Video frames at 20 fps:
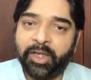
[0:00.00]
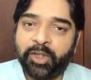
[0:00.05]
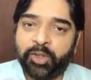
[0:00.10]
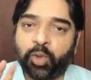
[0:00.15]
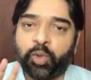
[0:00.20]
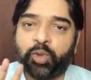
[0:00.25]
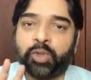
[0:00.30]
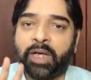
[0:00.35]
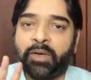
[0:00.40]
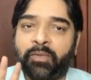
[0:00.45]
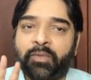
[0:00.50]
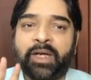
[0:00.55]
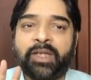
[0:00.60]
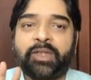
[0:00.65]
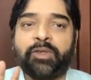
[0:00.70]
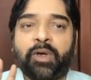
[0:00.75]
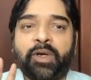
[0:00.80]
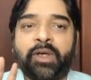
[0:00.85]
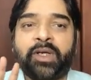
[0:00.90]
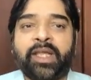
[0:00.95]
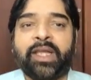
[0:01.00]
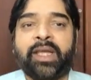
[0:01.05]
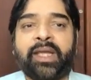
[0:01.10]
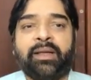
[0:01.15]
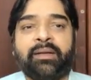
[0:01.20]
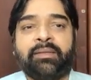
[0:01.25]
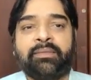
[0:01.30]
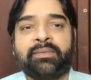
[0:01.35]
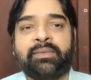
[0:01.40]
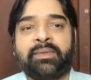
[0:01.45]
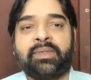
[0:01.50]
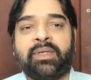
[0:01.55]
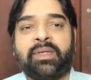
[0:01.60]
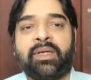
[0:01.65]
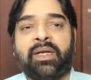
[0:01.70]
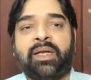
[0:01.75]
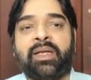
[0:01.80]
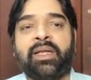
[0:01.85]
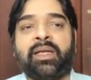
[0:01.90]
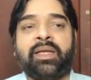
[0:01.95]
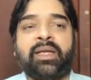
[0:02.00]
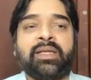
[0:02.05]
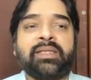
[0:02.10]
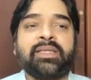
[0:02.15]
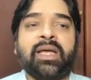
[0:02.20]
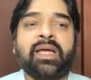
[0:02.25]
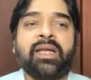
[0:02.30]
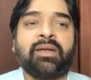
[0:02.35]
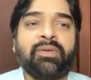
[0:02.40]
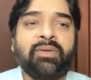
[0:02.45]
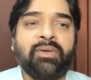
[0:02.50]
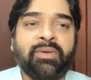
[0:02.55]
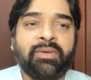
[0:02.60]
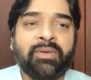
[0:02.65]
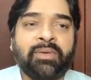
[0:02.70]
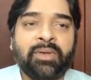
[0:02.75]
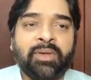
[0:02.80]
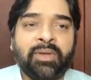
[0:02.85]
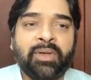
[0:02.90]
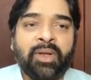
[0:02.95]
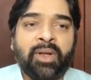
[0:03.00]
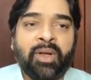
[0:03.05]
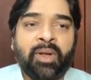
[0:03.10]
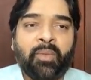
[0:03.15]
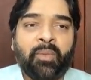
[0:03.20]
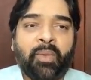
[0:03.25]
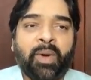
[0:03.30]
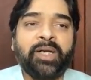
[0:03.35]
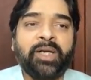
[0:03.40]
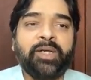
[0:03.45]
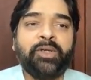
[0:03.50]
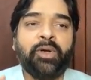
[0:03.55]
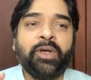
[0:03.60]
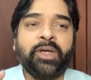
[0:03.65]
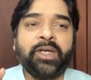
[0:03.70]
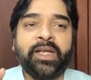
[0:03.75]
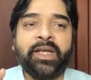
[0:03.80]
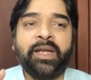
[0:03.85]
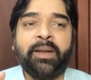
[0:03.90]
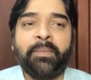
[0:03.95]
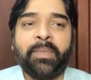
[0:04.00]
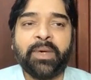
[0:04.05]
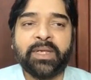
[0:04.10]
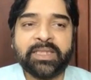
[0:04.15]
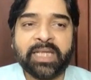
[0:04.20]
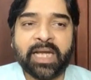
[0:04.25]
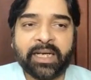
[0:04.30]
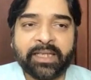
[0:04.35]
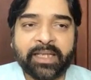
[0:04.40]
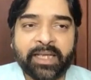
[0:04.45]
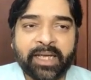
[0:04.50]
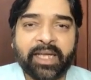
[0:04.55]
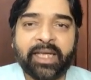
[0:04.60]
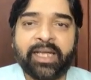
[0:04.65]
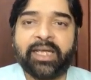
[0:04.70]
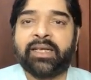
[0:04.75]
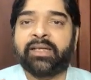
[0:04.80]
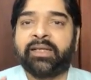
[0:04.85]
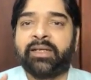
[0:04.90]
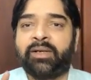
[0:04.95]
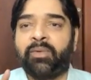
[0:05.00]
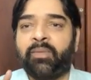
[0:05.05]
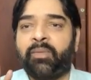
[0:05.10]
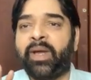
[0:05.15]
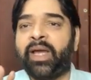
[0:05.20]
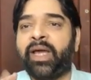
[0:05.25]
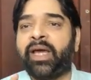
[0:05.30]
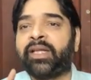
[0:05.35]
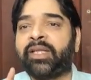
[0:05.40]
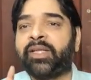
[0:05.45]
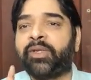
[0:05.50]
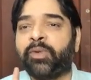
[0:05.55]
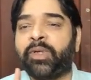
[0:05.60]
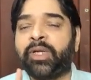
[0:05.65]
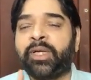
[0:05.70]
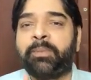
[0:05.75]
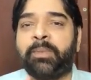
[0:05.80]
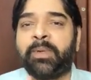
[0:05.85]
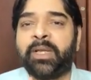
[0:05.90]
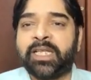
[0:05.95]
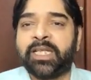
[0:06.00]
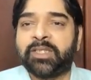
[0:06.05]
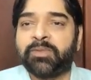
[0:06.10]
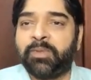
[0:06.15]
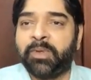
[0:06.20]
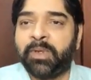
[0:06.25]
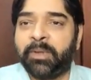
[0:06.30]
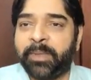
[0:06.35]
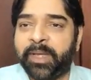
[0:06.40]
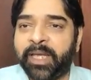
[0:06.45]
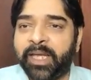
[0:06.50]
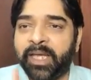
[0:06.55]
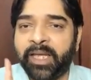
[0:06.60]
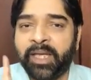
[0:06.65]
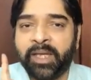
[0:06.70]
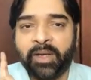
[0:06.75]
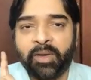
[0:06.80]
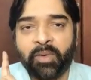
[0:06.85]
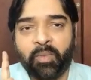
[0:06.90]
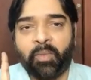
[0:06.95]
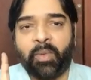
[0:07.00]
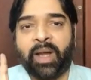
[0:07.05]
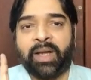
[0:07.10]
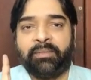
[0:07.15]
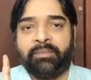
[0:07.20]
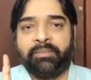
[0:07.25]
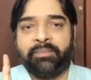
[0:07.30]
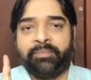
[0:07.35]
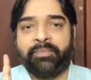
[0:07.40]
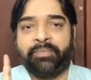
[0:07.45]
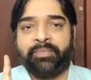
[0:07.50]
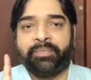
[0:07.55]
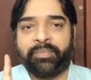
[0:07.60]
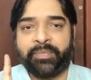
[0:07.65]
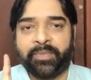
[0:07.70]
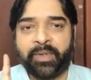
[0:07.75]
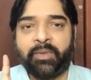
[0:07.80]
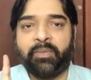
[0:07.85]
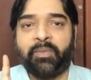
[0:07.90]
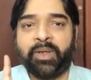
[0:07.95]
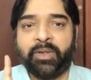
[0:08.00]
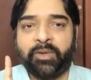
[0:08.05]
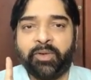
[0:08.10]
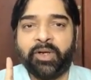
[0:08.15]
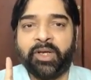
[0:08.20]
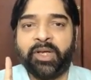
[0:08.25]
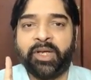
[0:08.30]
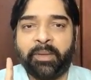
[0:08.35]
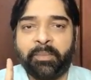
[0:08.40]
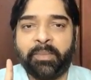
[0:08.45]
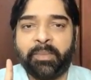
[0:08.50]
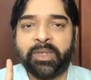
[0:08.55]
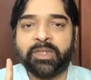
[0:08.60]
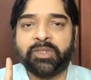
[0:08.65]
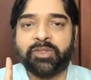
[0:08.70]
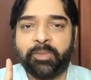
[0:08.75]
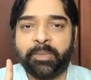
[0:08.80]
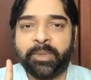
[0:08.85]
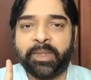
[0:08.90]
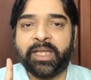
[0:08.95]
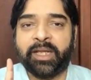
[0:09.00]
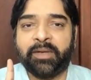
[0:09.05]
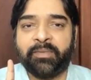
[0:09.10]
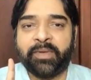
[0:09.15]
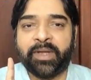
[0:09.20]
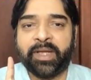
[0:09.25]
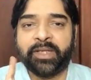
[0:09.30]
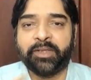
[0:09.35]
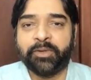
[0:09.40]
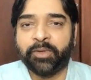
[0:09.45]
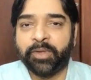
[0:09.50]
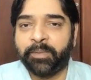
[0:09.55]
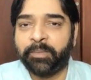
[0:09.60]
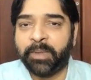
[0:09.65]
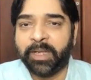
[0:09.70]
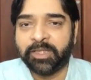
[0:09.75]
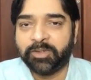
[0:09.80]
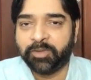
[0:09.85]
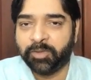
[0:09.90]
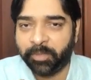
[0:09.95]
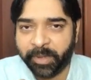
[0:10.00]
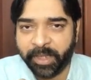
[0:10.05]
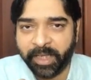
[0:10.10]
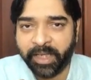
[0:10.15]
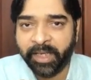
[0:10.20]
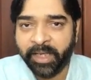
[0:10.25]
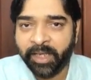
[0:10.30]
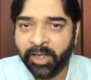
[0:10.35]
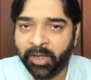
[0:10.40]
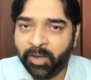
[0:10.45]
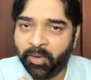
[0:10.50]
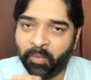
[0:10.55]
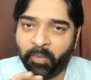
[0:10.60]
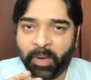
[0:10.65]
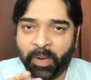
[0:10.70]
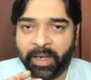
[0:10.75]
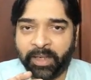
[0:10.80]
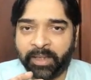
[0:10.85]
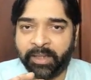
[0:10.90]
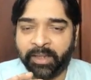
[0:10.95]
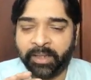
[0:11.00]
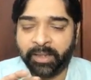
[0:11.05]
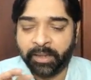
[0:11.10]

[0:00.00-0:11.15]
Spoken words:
Total 120. Yes or no? 120 numbers are there where unit place will be 1. 120 numbers will be there where unit place will be 1.